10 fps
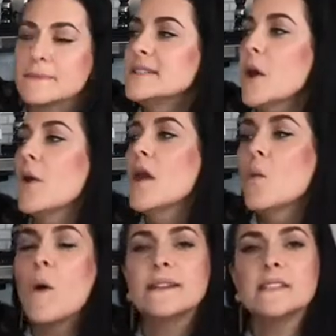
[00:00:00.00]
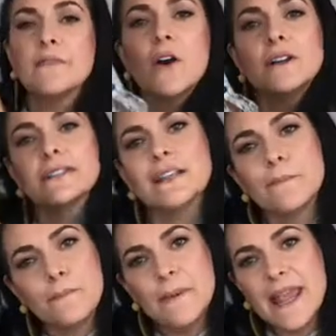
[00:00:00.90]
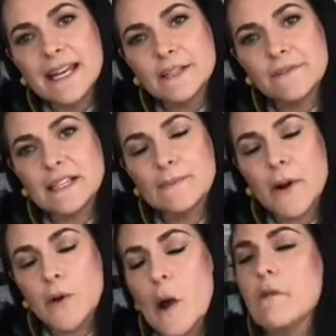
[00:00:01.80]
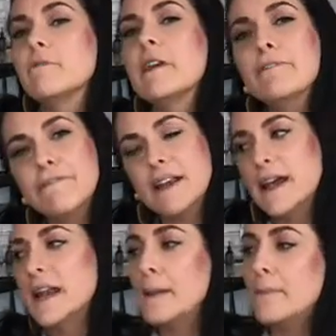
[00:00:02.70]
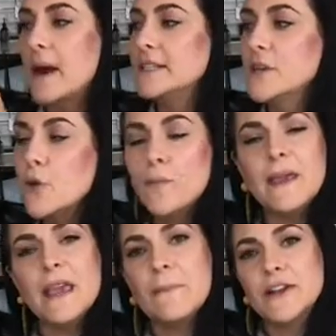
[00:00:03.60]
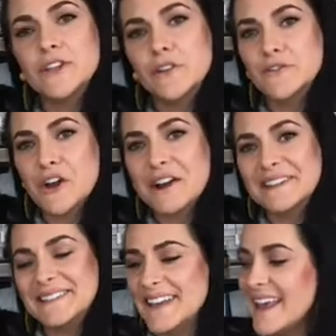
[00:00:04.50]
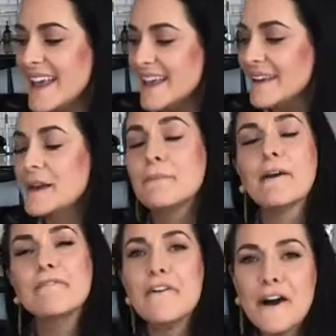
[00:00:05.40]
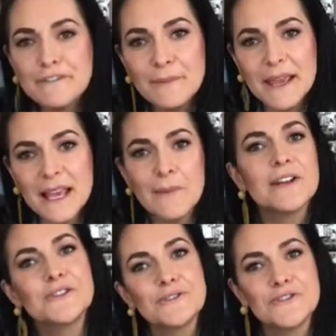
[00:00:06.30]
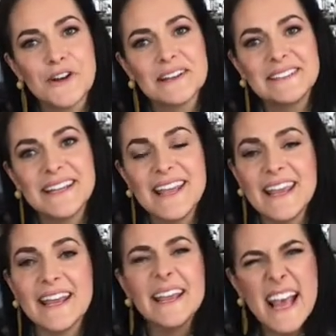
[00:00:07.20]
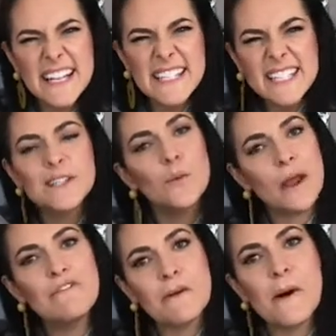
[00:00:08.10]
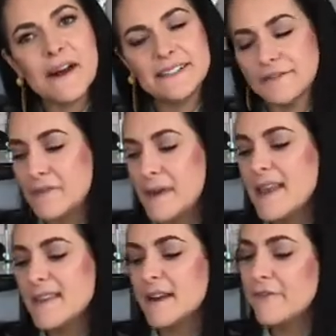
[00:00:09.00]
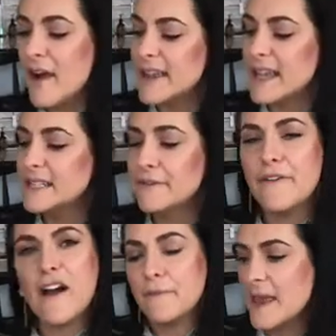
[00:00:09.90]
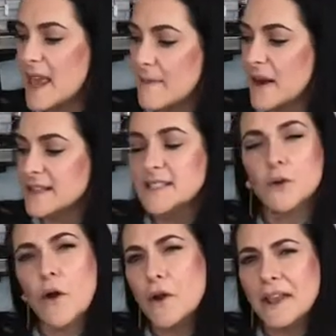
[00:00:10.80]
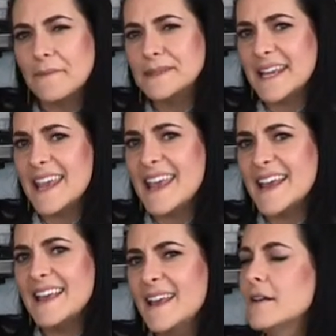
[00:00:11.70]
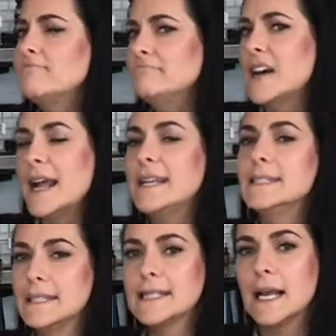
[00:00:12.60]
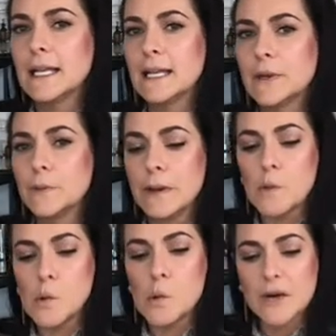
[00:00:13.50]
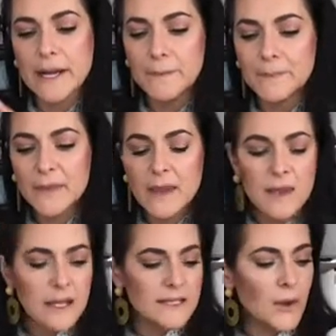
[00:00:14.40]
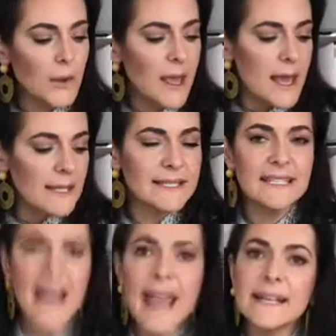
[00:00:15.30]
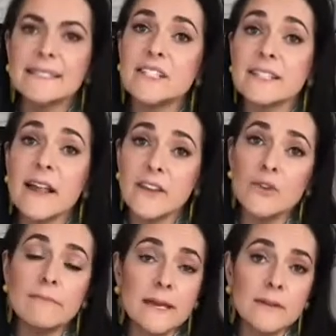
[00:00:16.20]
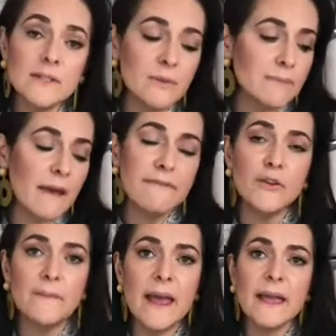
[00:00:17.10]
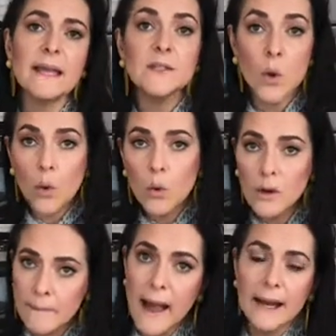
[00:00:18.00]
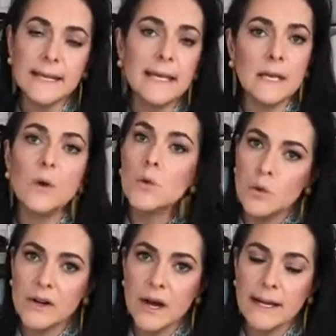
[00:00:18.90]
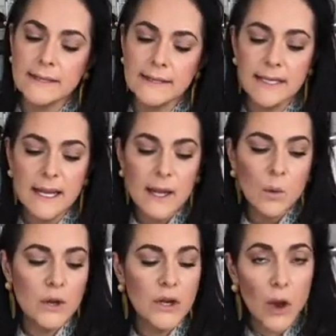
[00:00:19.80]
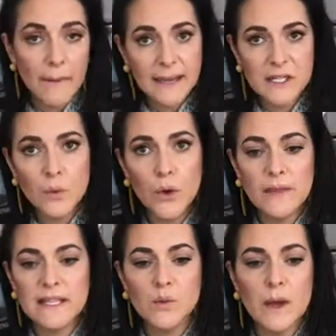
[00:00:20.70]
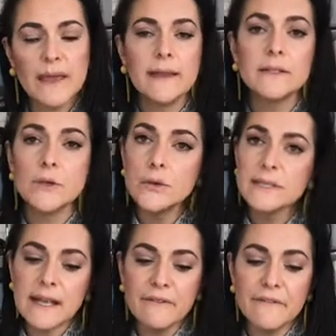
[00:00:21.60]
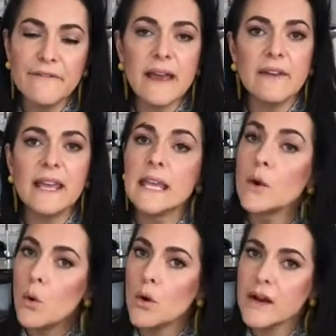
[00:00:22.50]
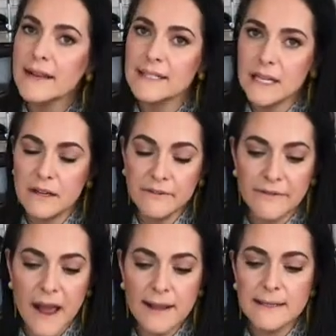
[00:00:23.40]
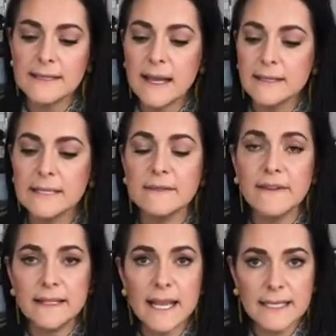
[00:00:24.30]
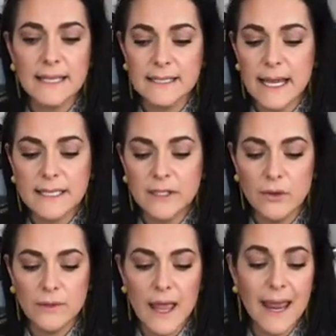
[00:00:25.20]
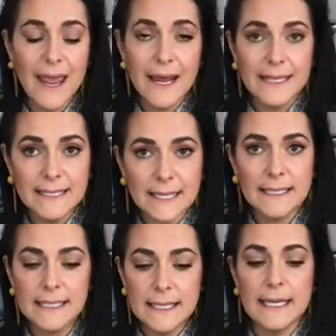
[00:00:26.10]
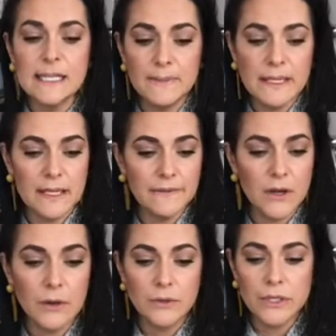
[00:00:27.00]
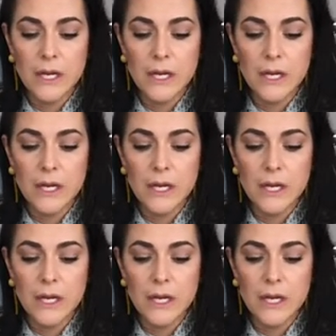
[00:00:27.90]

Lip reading: So once I've gotten to the end of this bottle, I refill it, and by 2 p.m. I should have drunk into here. By 5 p.m. I should have drunk into here. It's just a wee reminder for me that if I get to 5 p.m. and I'm still only up to here, I need to scull a little bit more water. So snacks, just like your meals with my food bag, is all about getting organised. When you go back to work this week, do yourself a favour and get organised in advance. Sunday's a fantastic day to do that, and it doesn't need to be difficult.